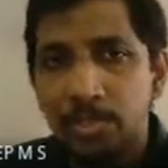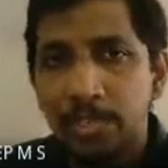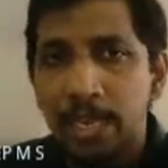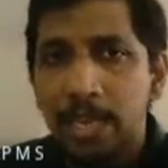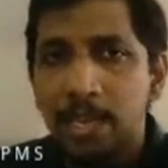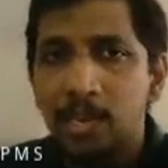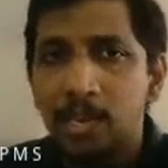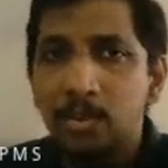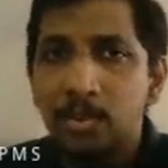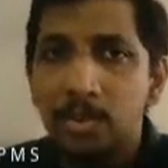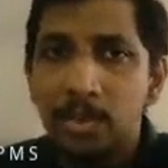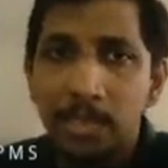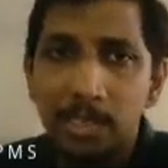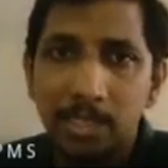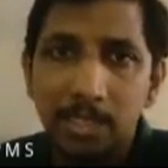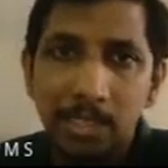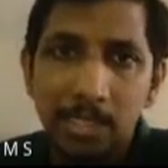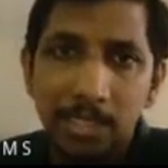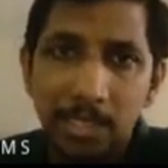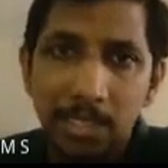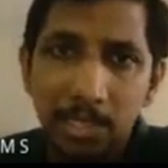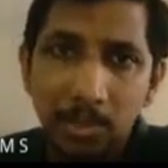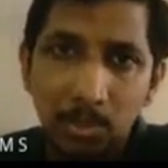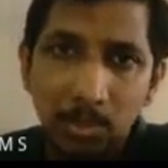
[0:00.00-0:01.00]
calculating
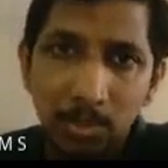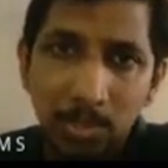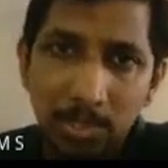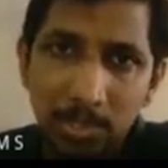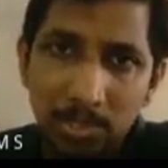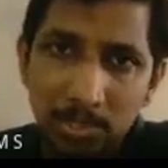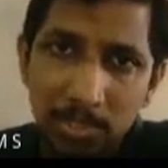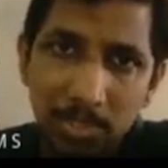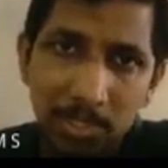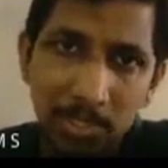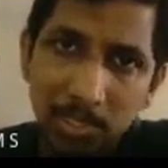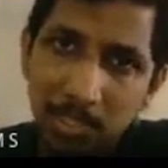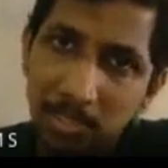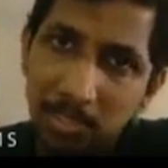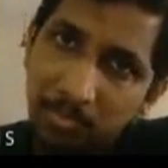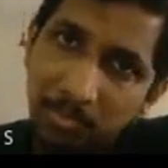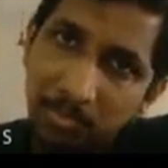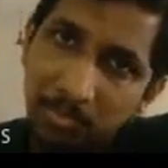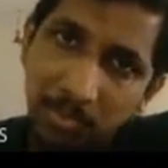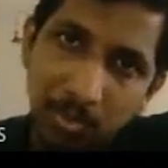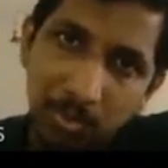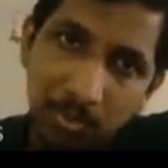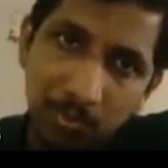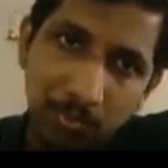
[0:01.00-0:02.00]
the equivalent shear
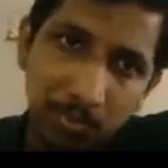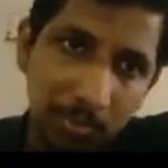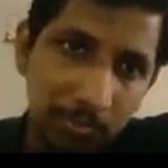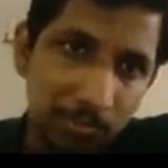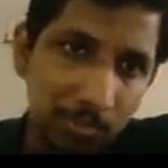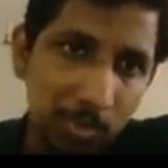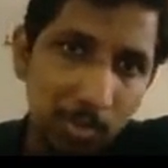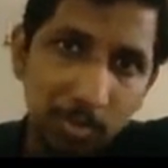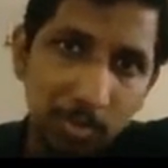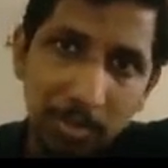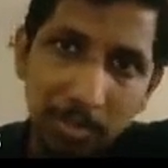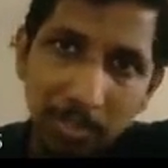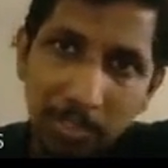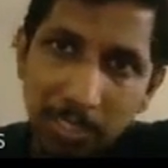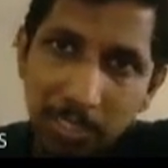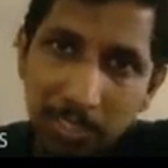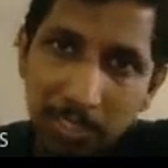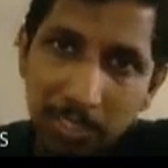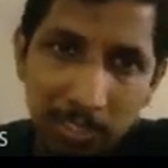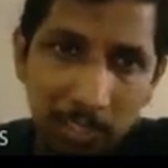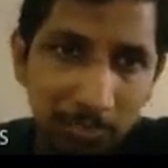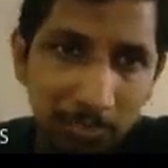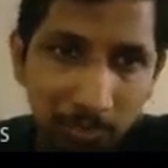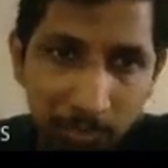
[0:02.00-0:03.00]
for performing the
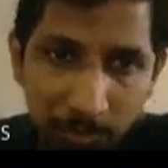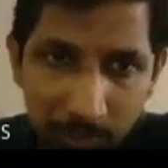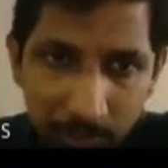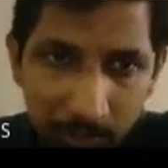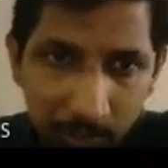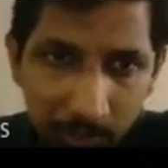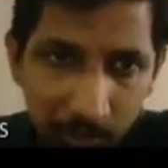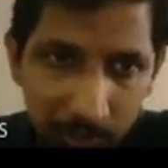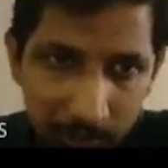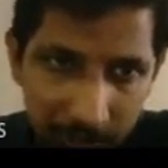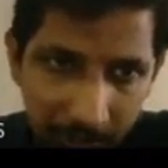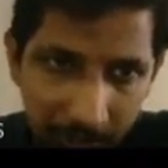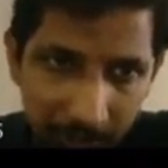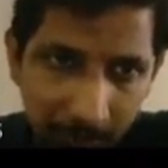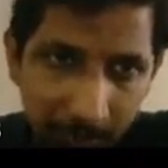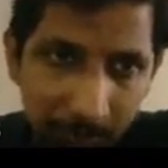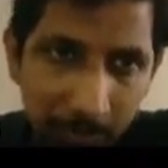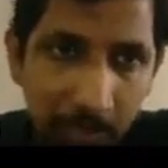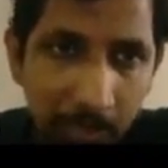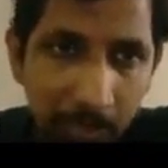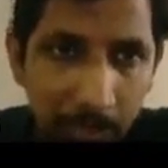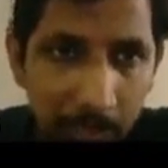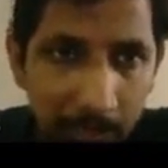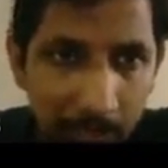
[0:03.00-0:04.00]
design for torsion.
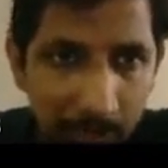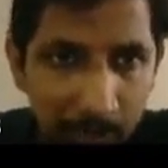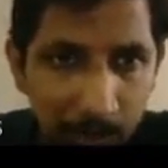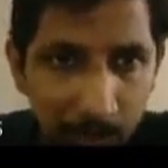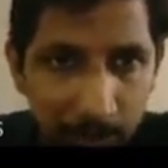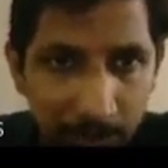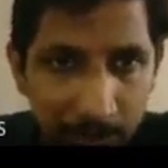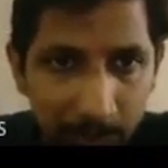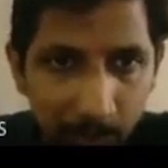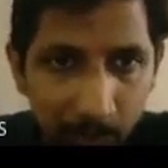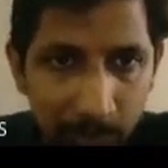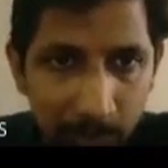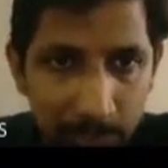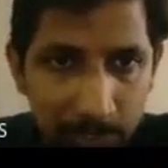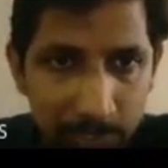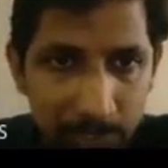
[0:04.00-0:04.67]
So equivalent